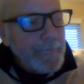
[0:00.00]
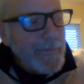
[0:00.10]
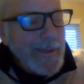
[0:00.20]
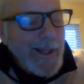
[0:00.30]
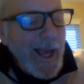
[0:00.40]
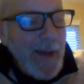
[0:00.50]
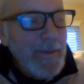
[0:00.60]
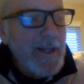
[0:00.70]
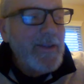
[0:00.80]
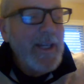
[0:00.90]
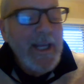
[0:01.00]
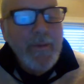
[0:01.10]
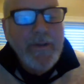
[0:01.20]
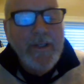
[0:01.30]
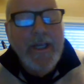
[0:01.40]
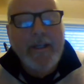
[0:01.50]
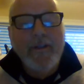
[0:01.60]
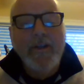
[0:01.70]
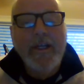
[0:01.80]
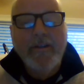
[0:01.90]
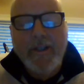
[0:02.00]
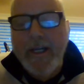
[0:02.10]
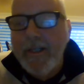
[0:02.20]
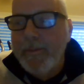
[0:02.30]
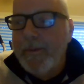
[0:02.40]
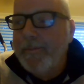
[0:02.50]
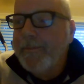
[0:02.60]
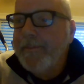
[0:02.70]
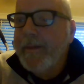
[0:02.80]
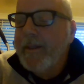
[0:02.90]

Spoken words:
I'm not saying we should take the chastisement